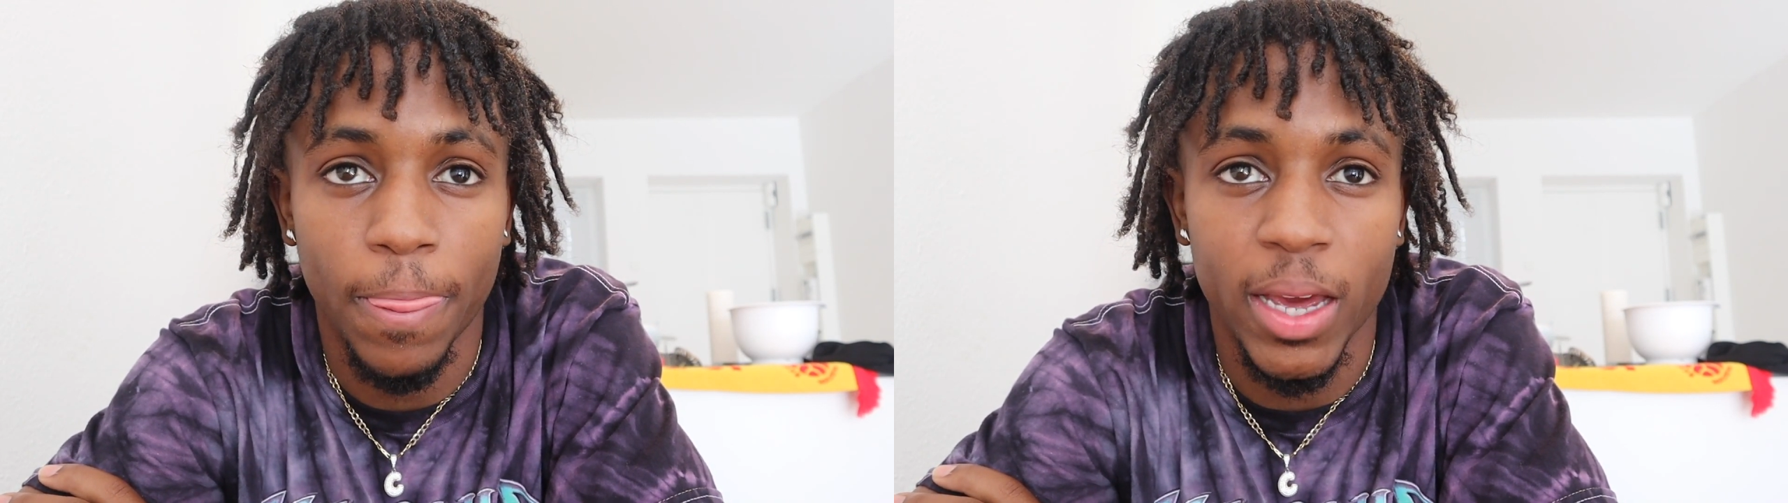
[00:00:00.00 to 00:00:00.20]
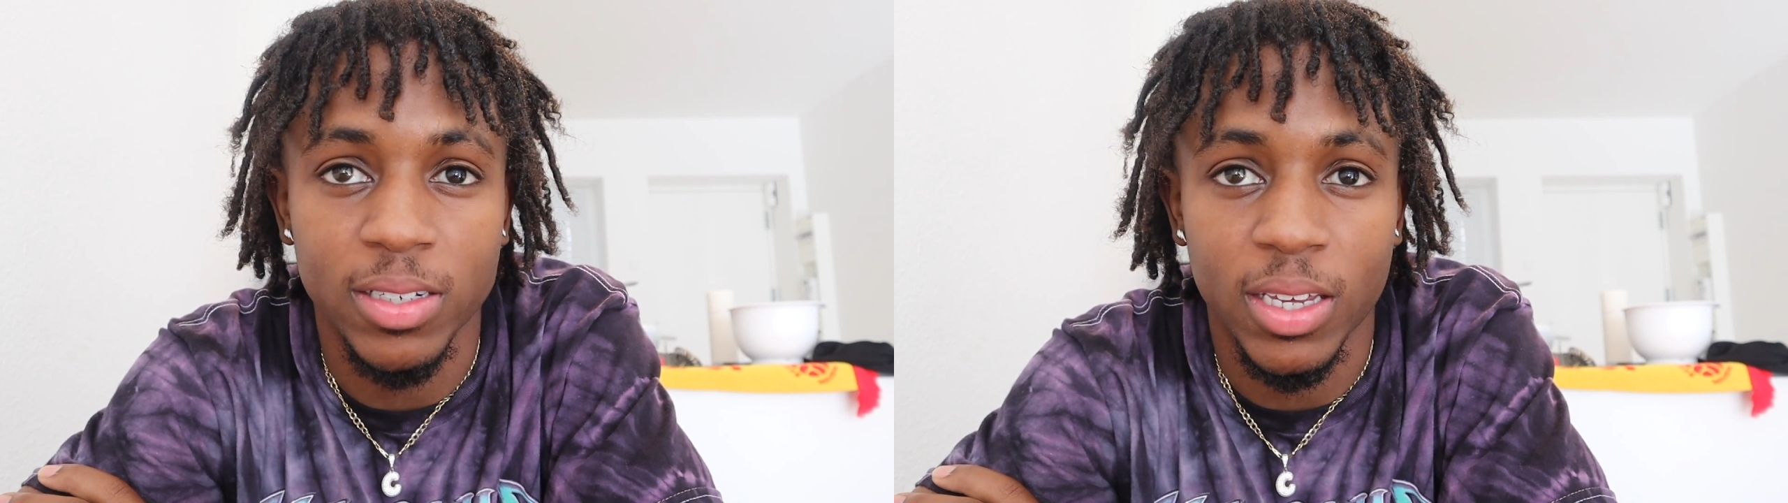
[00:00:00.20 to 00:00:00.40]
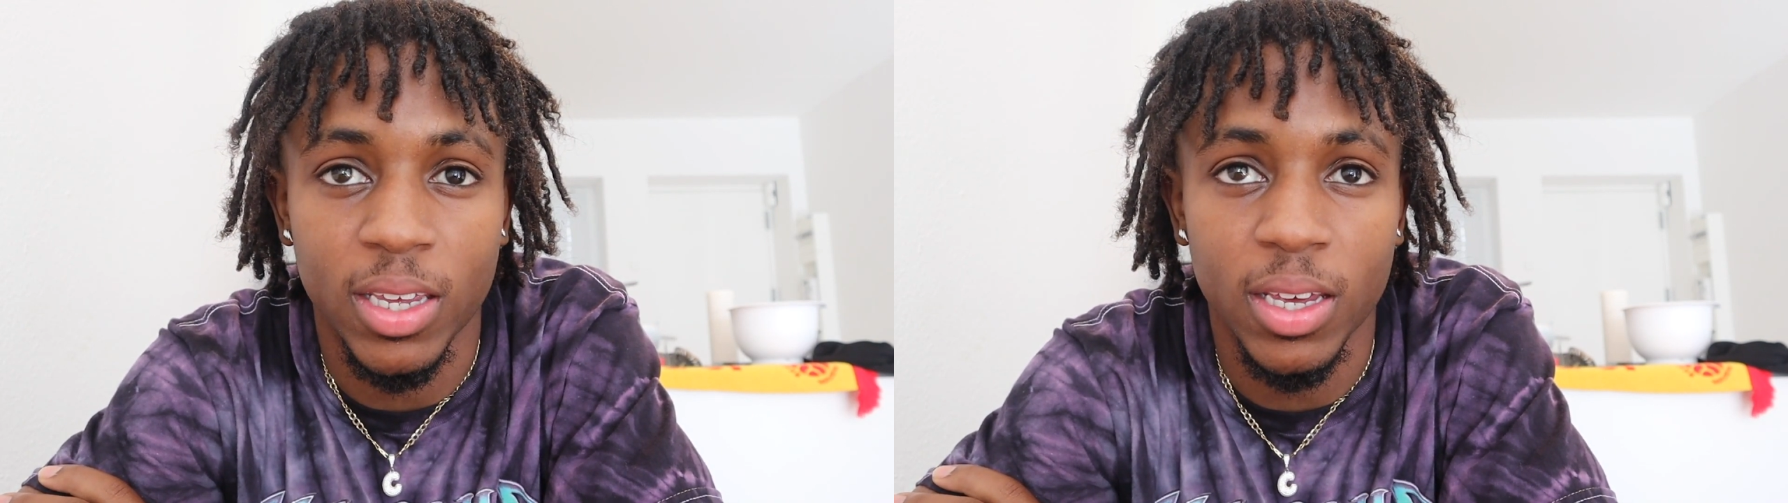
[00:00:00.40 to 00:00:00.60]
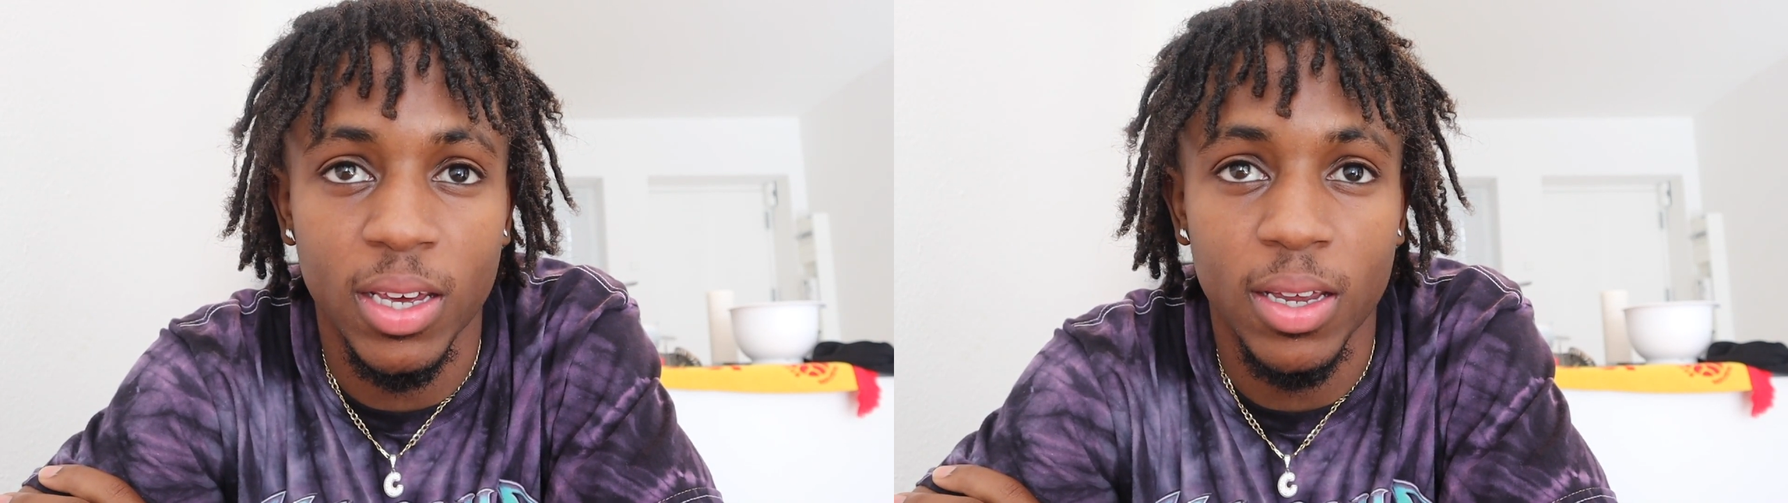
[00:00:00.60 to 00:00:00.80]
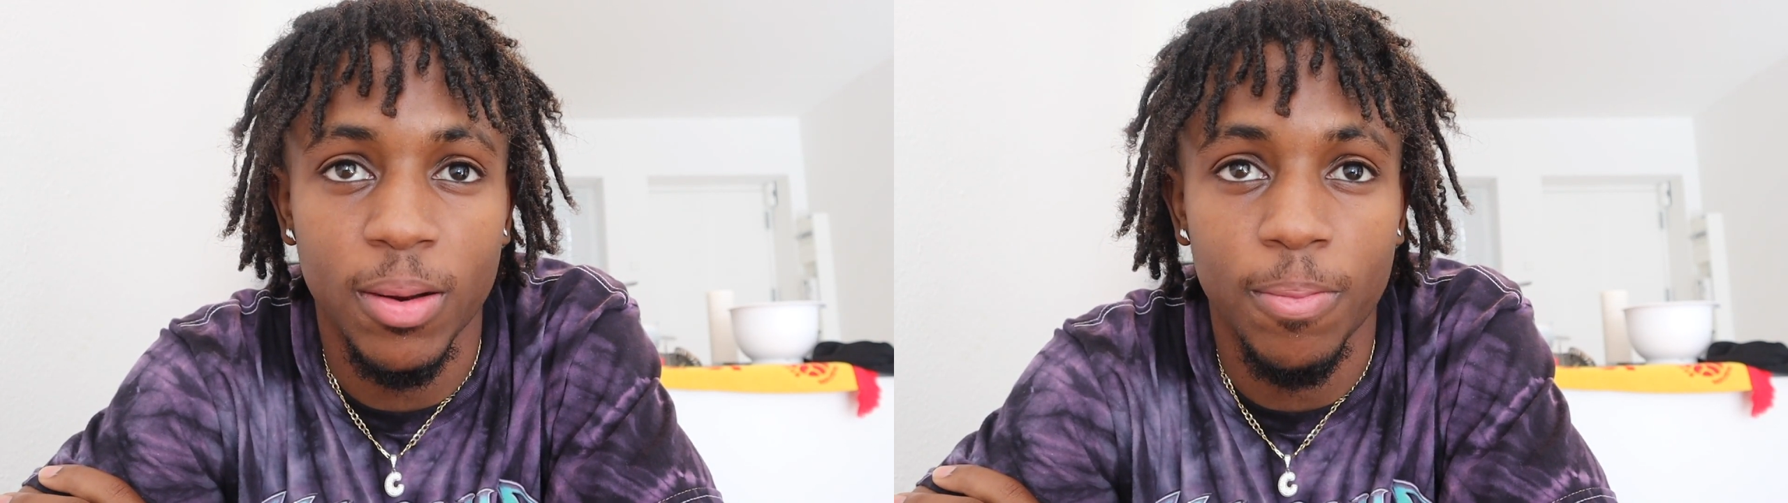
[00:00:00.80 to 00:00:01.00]
as a
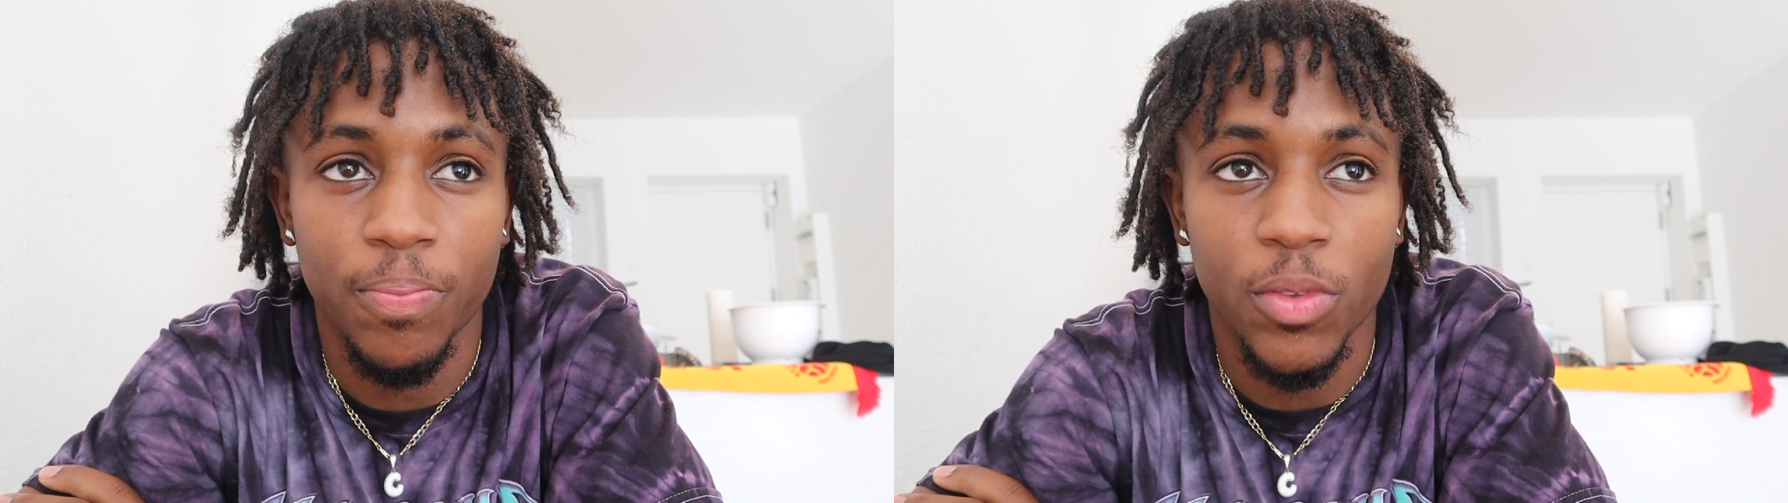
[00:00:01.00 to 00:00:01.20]
kid,